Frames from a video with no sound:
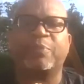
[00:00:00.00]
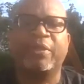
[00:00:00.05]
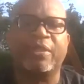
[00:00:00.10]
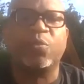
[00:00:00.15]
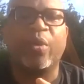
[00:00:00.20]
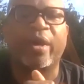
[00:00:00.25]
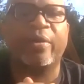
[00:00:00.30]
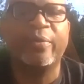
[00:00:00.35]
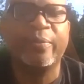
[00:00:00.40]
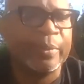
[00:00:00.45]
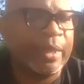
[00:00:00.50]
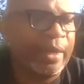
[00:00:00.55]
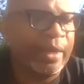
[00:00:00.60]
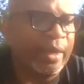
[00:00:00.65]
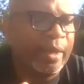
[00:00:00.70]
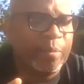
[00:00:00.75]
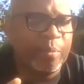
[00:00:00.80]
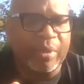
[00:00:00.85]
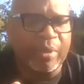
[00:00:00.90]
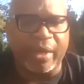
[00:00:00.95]
as
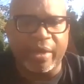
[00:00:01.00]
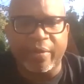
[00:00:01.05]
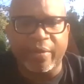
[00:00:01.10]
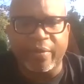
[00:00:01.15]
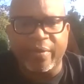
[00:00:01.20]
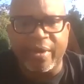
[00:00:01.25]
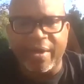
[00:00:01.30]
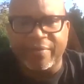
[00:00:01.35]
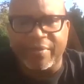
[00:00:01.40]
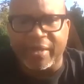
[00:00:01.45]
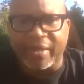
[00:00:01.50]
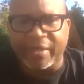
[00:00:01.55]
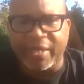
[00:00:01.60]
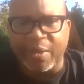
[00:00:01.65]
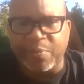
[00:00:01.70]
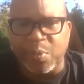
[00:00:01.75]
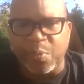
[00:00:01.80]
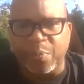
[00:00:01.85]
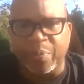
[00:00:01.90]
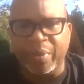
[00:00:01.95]
well, but I
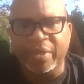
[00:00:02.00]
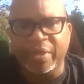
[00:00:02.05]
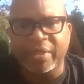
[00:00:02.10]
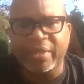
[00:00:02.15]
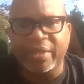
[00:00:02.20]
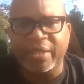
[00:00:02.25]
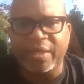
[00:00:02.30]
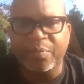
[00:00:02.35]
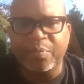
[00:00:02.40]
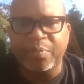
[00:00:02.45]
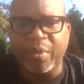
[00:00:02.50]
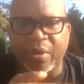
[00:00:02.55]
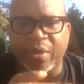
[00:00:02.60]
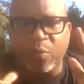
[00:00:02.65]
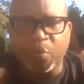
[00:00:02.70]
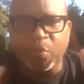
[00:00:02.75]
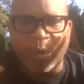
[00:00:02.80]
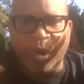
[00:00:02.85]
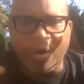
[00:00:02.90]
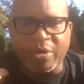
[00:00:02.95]
don't have that
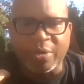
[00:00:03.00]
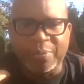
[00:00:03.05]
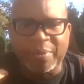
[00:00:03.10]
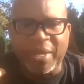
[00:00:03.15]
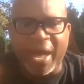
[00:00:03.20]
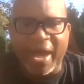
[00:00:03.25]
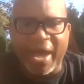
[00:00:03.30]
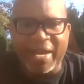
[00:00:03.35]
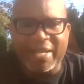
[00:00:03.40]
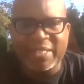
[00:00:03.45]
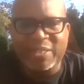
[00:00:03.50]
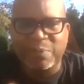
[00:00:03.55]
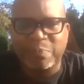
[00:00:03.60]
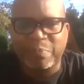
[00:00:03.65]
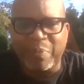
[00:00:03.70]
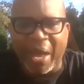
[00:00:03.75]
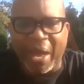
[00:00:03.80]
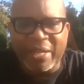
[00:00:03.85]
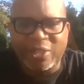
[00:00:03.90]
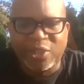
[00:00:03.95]
capability. But welcome,
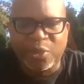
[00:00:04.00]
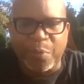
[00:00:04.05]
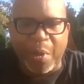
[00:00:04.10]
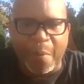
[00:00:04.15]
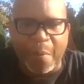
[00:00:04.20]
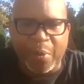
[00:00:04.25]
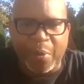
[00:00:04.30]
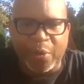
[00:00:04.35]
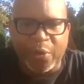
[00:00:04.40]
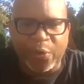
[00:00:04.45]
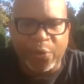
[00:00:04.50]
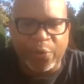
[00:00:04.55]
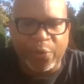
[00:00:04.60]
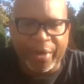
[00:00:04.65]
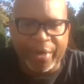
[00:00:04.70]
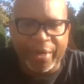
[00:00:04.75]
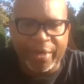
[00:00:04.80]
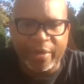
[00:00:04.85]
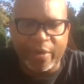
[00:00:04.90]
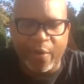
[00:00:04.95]
guys. Benjamin
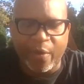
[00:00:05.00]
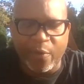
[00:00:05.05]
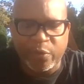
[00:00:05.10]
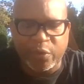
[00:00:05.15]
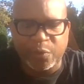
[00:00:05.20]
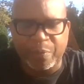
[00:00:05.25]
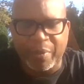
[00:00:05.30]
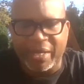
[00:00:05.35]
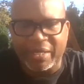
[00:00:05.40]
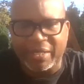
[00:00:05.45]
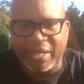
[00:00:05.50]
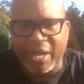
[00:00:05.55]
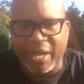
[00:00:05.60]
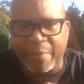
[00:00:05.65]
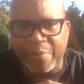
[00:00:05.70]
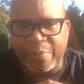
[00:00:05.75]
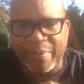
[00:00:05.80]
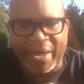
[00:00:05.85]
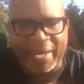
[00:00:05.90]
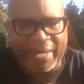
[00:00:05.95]
McCray, Coach Ben,
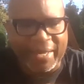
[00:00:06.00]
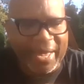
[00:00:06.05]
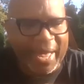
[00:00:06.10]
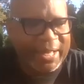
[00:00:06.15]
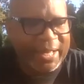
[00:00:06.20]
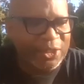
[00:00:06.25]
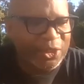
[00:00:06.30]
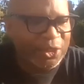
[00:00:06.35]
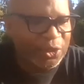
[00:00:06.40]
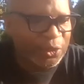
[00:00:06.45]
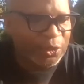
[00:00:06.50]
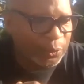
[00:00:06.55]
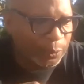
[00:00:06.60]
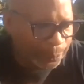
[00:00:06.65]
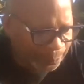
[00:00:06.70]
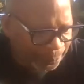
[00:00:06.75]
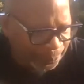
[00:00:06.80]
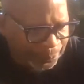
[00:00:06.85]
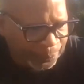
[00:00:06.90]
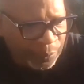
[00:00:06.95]
coming back at you
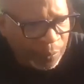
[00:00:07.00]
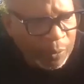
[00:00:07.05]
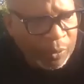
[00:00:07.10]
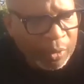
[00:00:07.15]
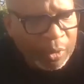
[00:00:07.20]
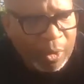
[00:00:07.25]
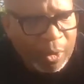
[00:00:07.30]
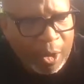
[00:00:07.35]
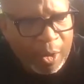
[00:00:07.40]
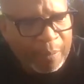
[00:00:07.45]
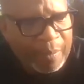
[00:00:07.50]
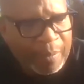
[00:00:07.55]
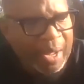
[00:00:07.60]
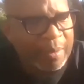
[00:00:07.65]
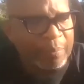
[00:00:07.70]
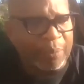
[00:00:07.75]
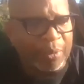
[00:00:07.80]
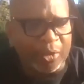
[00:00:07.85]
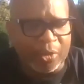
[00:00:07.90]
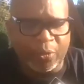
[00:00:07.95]
on
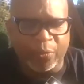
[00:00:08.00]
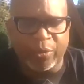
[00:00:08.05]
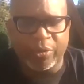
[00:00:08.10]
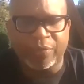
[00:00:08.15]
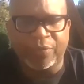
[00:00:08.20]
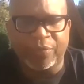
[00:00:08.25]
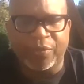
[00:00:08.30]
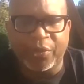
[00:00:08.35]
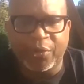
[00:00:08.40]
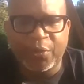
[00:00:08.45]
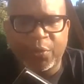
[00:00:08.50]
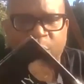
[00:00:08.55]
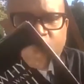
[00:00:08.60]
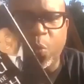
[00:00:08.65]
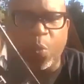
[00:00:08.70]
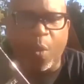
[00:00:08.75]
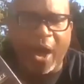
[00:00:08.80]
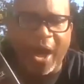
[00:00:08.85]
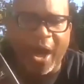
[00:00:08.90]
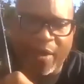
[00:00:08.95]
my book review.
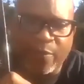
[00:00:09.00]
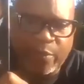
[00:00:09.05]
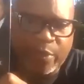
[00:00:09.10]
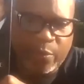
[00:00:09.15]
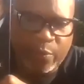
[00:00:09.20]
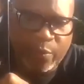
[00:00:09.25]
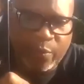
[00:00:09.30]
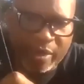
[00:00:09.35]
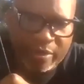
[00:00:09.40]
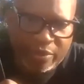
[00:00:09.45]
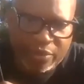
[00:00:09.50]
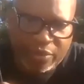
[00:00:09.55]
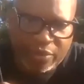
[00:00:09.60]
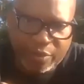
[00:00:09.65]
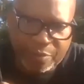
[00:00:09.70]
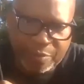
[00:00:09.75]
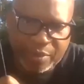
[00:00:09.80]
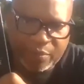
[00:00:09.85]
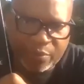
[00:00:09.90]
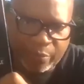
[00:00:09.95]
Why we want you
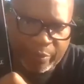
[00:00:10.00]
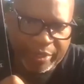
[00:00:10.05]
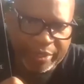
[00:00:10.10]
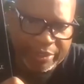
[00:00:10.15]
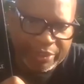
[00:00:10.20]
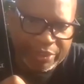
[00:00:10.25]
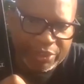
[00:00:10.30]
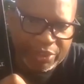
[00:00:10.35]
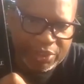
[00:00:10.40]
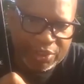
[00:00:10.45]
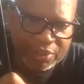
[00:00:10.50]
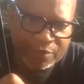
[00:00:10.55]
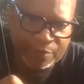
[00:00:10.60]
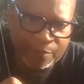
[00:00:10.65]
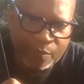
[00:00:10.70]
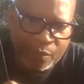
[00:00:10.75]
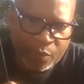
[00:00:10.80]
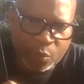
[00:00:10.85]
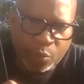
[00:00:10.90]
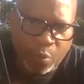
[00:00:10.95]
to be rich.
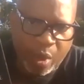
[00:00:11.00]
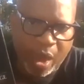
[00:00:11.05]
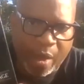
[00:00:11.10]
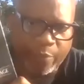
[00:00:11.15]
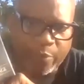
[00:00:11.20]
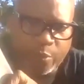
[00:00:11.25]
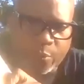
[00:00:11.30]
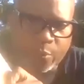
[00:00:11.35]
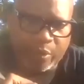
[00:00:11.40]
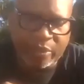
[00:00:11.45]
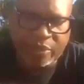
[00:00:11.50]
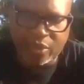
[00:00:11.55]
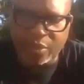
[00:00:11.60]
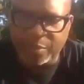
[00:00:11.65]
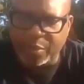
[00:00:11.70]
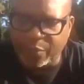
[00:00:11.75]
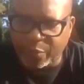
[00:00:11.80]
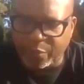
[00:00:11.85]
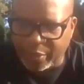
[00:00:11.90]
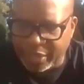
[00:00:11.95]
Why we want you to
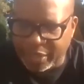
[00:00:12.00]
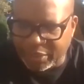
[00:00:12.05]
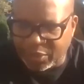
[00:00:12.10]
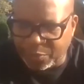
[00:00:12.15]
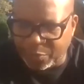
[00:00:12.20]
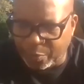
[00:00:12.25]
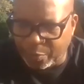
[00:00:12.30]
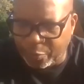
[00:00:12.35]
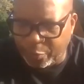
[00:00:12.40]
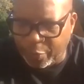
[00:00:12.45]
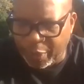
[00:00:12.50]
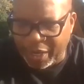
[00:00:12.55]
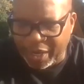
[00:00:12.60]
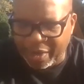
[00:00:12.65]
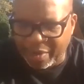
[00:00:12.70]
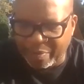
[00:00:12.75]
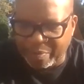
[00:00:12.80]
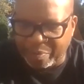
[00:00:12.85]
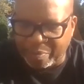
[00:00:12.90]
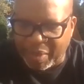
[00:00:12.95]
be rich.
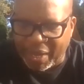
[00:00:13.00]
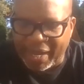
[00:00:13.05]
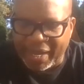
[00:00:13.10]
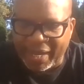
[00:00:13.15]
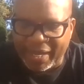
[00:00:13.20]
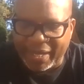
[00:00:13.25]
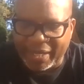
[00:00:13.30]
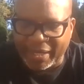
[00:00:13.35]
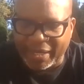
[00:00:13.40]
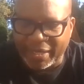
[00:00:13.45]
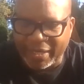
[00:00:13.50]
Written by